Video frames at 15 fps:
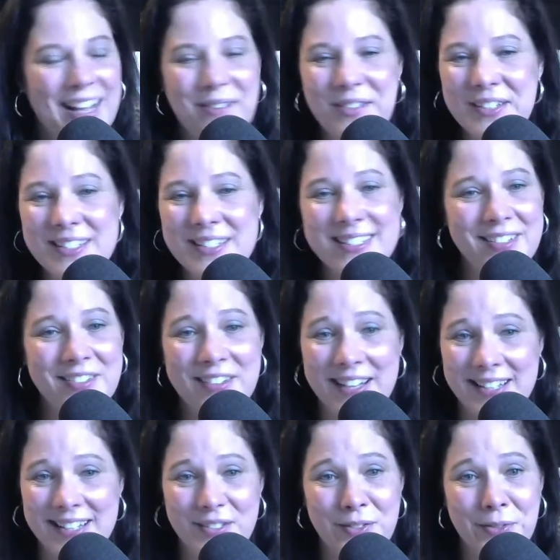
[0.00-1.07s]
I'm going to tell you
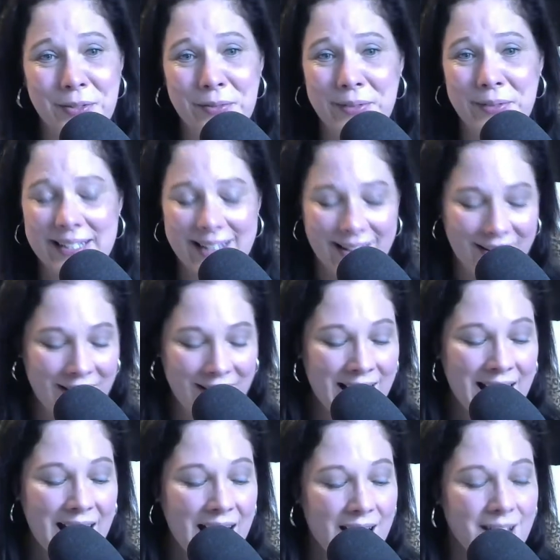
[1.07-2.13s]
guys the truth right now.
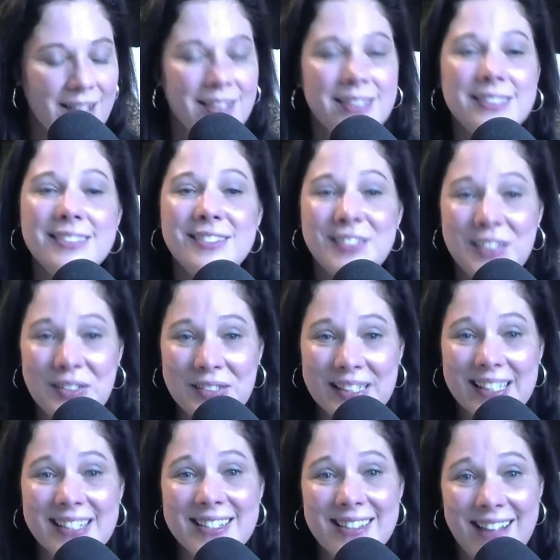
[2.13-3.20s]
Doing
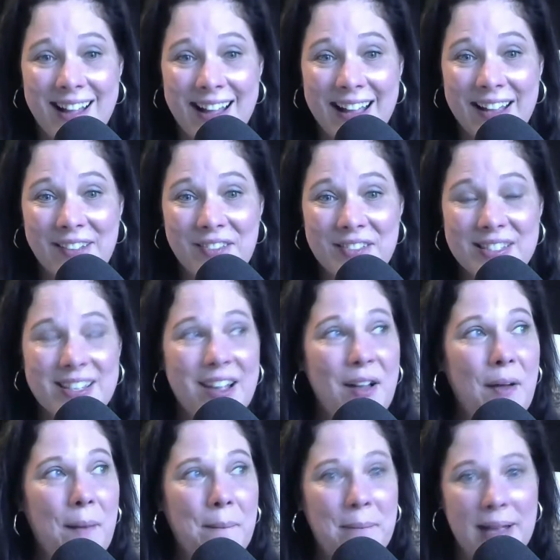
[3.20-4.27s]
these lives
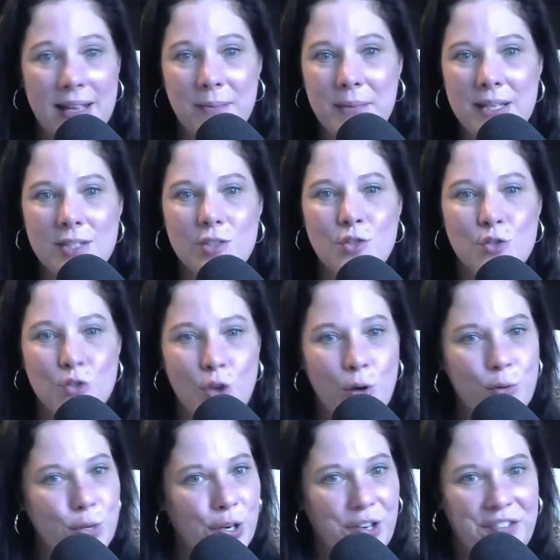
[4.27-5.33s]
make me so
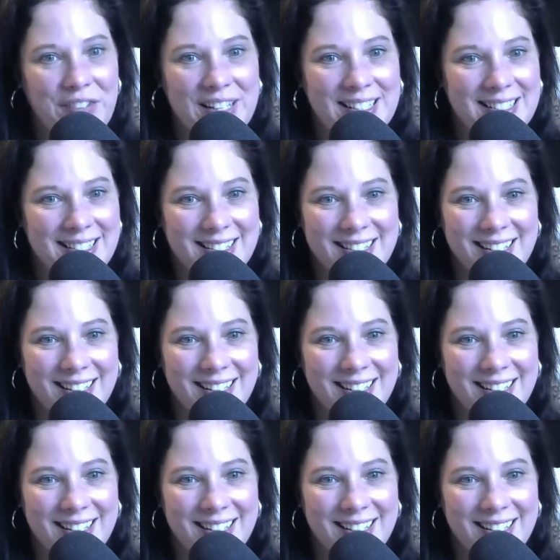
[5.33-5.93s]
nervous.